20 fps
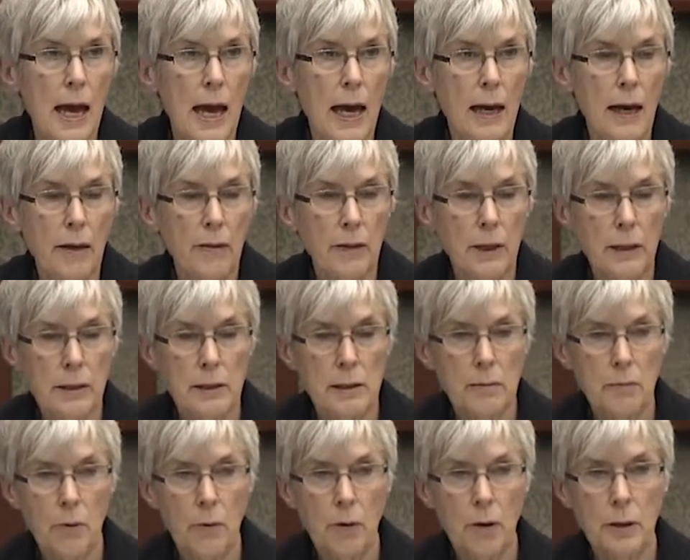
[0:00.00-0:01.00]
And I think it's
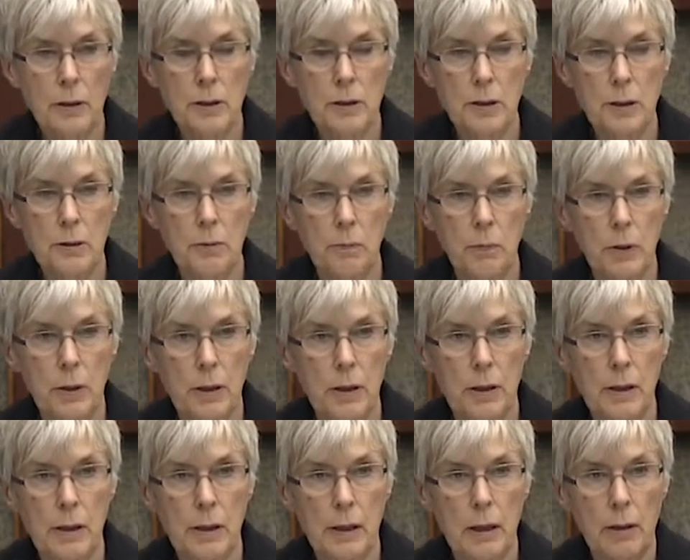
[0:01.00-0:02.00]
important to
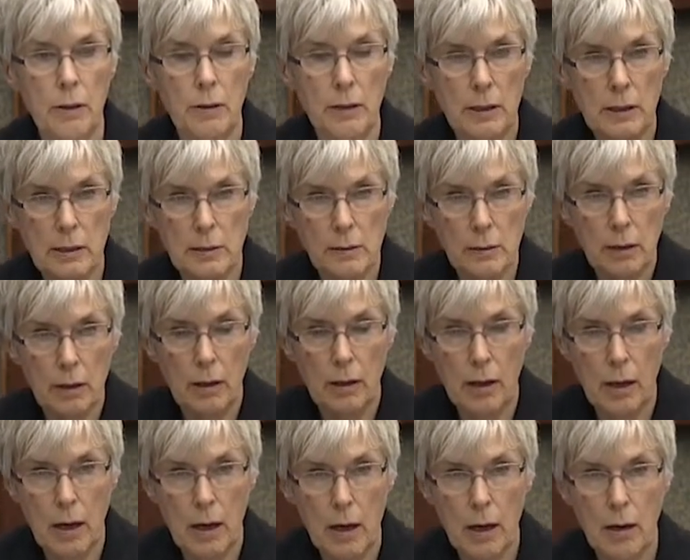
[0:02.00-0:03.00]
put this
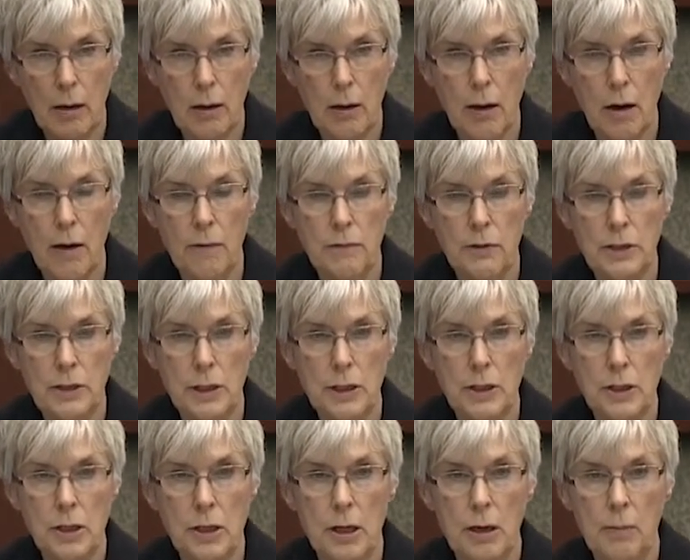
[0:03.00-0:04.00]

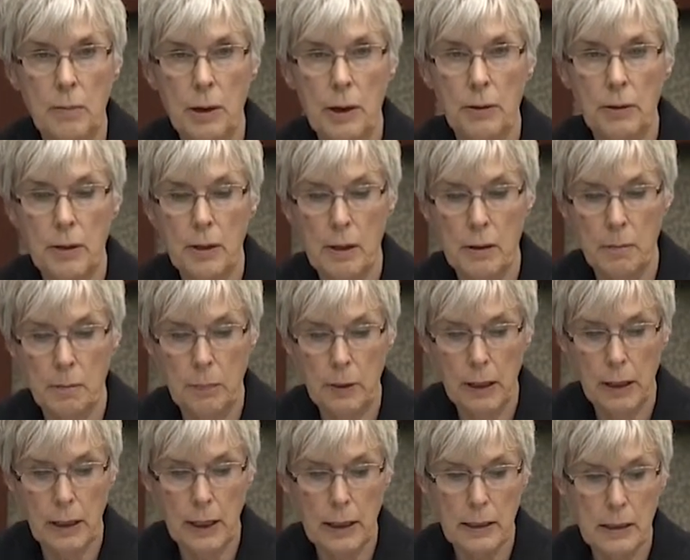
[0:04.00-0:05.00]
conversation about
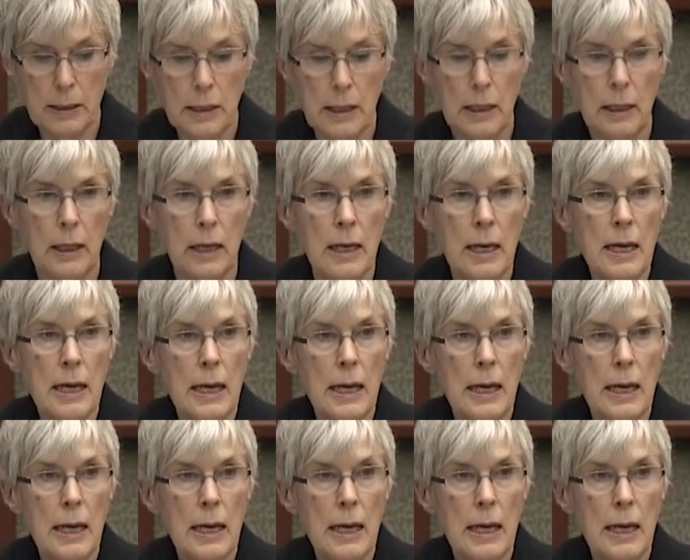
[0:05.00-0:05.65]
Bill 18